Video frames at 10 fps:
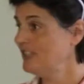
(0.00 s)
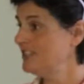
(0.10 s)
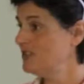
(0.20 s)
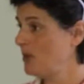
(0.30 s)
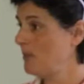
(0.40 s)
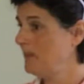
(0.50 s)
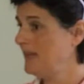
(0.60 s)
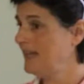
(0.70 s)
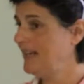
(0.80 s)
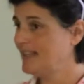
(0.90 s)
free to stop
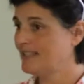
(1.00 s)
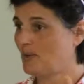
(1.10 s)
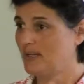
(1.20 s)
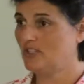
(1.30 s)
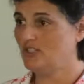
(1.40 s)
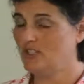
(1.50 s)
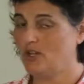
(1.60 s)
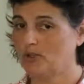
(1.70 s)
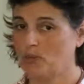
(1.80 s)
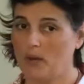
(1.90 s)
me and ask questions
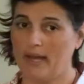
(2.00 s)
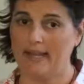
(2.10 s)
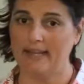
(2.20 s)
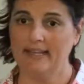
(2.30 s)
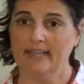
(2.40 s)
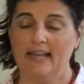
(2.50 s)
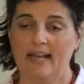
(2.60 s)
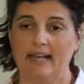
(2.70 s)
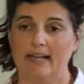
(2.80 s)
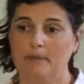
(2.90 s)
along the way,
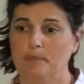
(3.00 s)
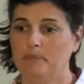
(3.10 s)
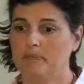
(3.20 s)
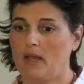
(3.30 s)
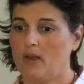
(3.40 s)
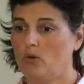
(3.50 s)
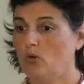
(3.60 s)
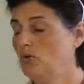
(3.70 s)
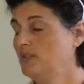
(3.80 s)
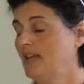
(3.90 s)

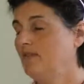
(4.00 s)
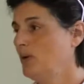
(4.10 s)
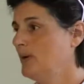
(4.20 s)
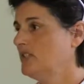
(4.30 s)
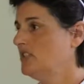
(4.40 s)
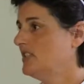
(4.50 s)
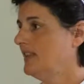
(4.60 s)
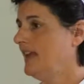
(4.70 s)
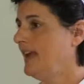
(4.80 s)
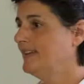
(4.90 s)
or save your questions to
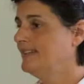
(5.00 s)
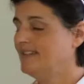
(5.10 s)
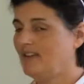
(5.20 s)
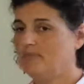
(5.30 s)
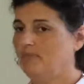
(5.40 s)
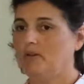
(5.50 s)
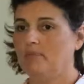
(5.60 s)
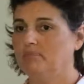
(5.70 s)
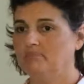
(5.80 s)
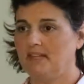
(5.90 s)
the end.
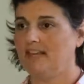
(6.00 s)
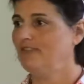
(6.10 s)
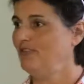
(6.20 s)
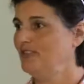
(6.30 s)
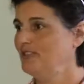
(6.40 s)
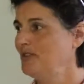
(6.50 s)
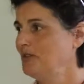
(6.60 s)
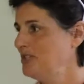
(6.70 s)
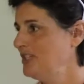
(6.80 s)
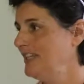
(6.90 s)
I'm here for as
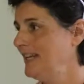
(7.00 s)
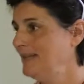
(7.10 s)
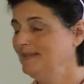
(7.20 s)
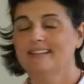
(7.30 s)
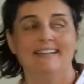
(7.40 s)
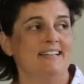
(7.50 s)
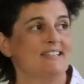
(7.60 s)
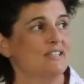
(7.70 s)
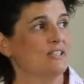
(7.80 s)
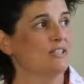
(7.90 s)
long as you need
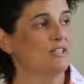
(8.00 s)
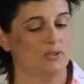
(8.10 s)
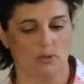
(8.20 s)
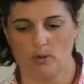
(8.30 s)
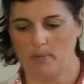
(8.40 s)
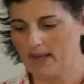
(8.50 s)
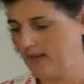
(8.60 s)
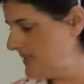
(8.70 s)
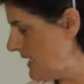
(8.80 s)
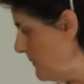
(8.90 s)
to talk
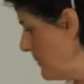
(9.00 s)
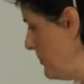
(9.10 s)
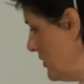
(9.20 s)
about the